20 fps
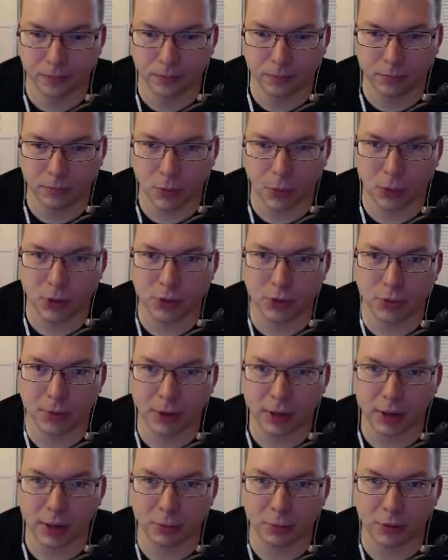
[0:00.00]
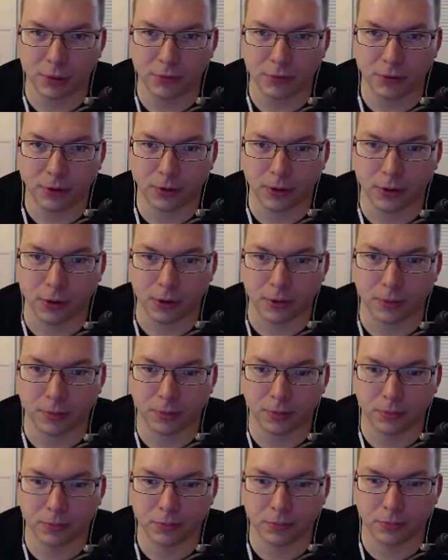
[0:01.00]
But we're actually making it pretty far up.
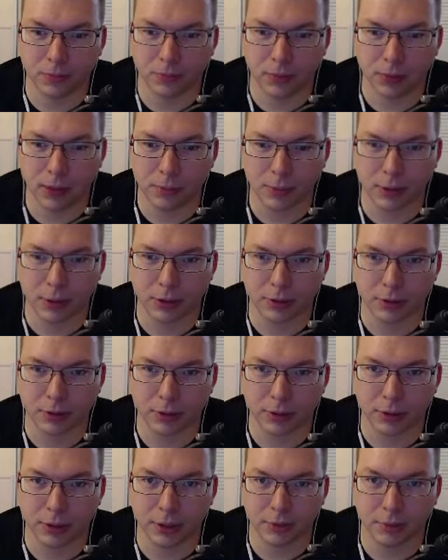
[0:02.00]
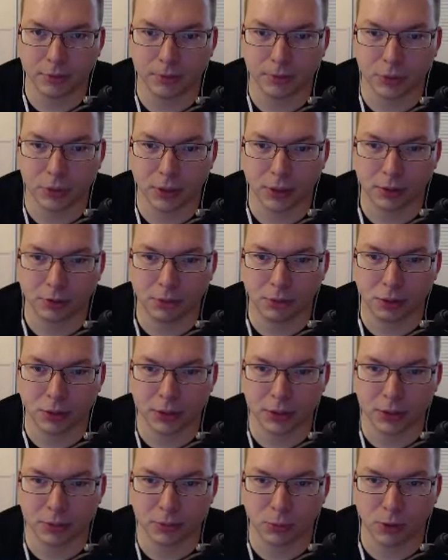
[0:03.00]
I might try to
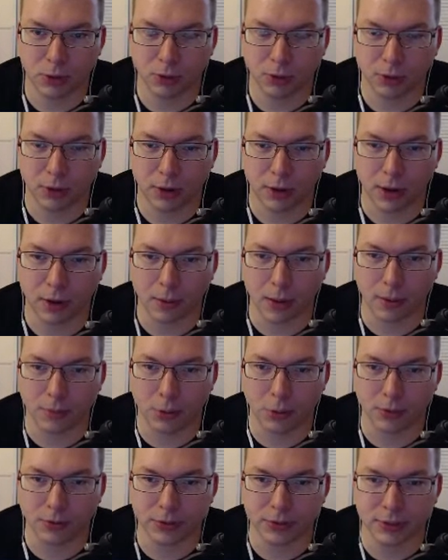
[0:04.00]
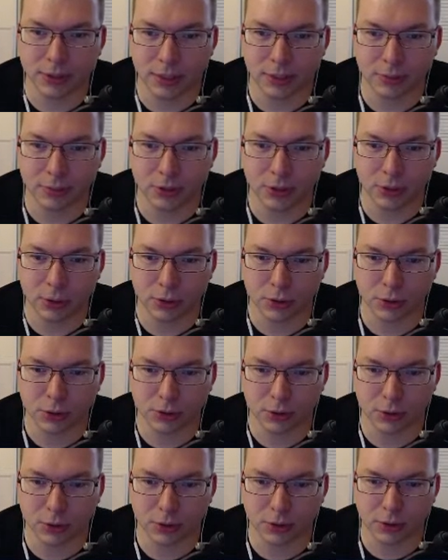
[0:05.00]
rotate some more. I'm nervous that I'm going to do a
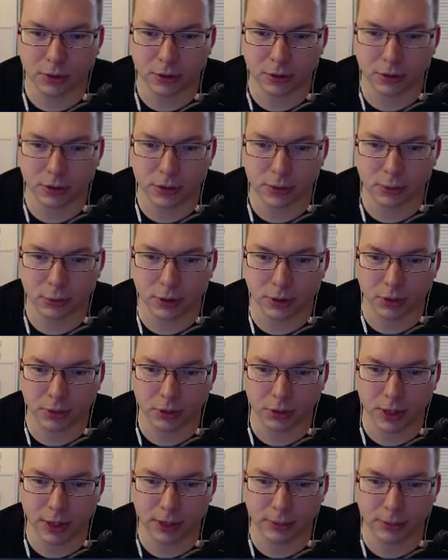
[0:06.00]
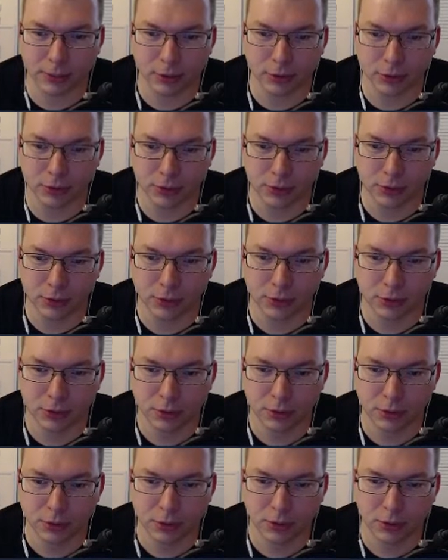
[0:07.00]
somersault, and I'm also
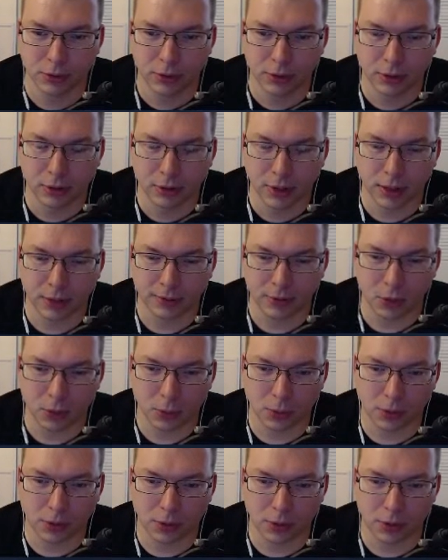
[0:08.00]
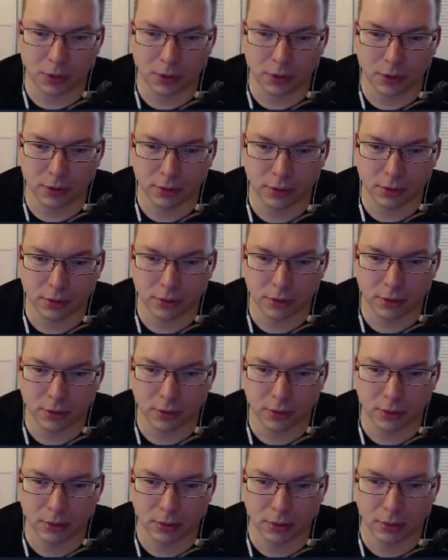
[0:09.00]
kind of on a weird
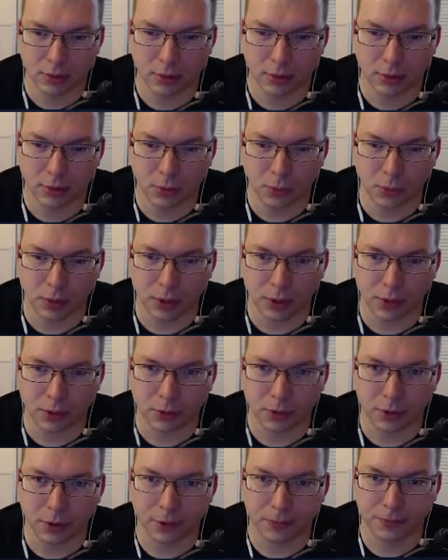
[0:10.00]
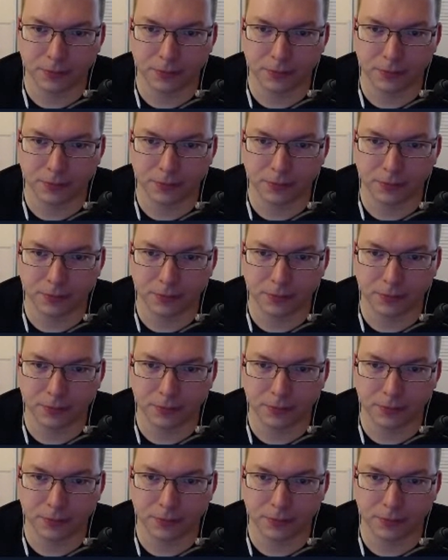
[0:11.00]
angle here.